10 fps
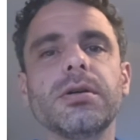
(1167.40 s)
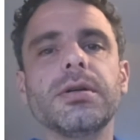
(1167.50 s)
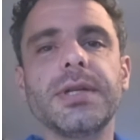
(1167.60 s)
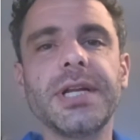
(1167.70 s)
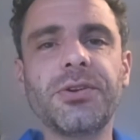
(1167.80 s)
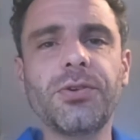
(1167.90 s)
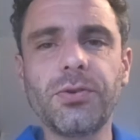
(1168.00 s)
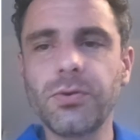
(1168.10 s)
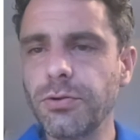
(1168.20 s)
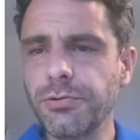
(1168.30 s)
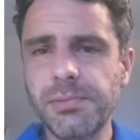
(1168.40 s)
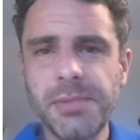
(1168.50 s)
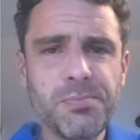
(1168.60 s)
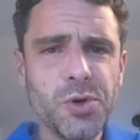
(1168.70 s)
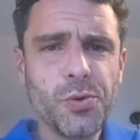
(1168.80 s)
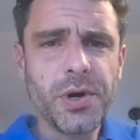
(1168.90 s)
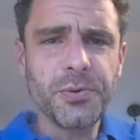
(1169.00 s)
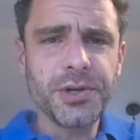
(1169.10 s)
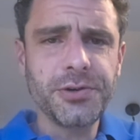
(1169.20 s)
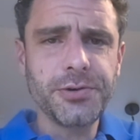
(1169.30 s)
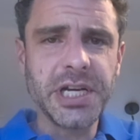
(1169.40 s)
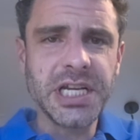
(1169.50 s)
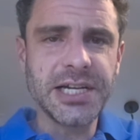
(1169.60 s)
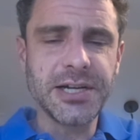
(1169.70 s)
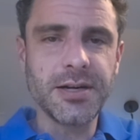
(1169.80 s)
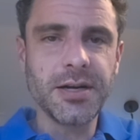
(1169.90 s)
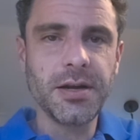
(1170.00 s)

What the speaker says: Let's remember what we're doing here.